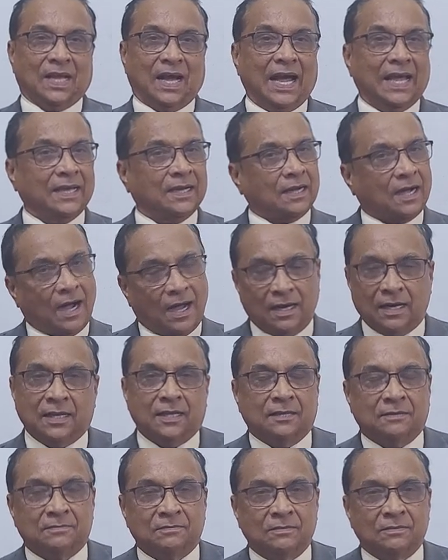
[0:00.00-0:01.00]
I call
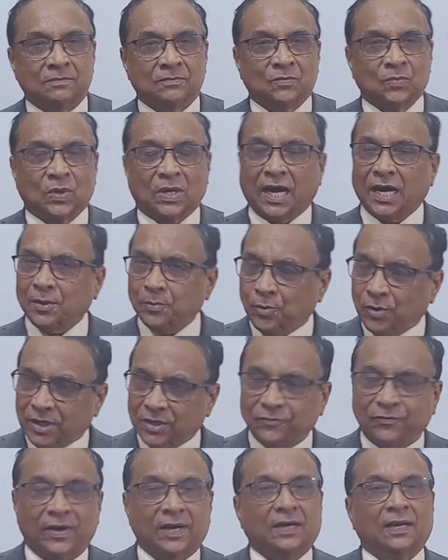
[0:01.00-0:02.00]
them
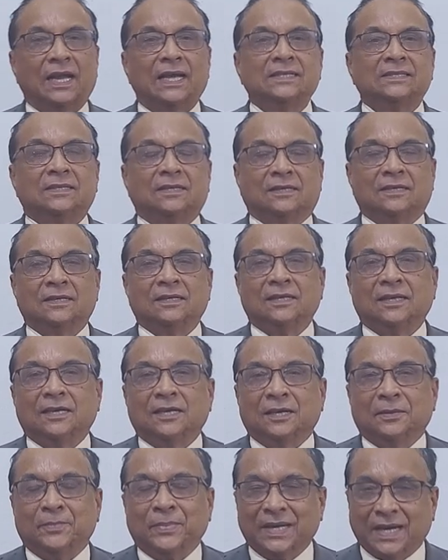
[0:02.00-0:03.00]
carbonic fertilizer
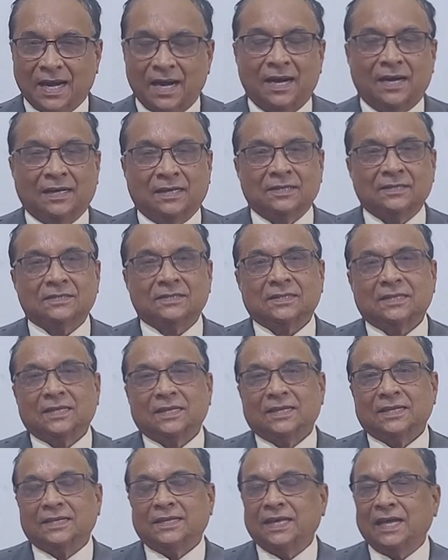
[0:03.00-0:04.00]
because
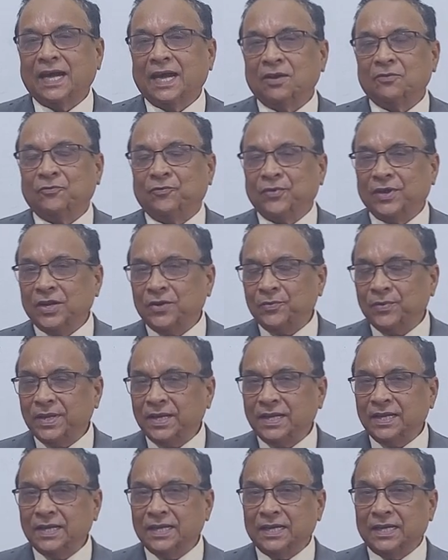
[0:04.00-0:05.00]
they are very,
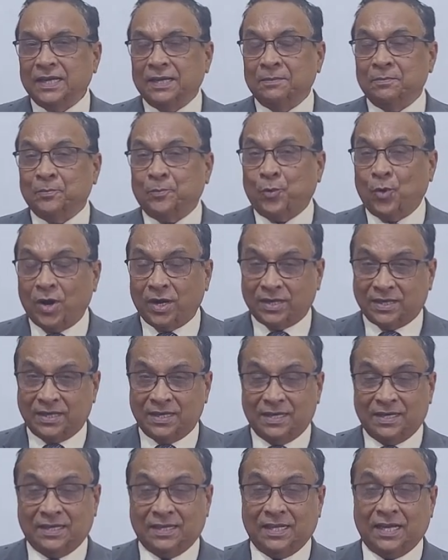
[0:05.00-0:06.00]
very
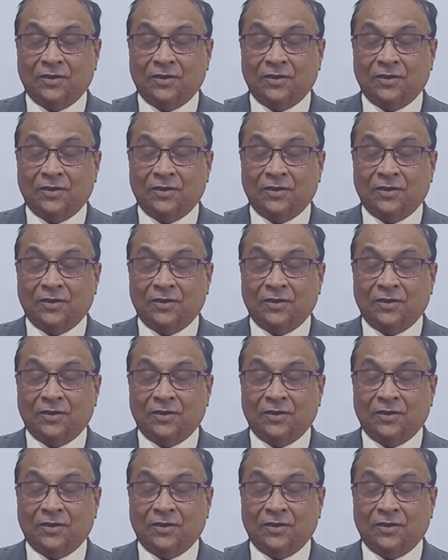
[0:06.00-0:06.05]
important.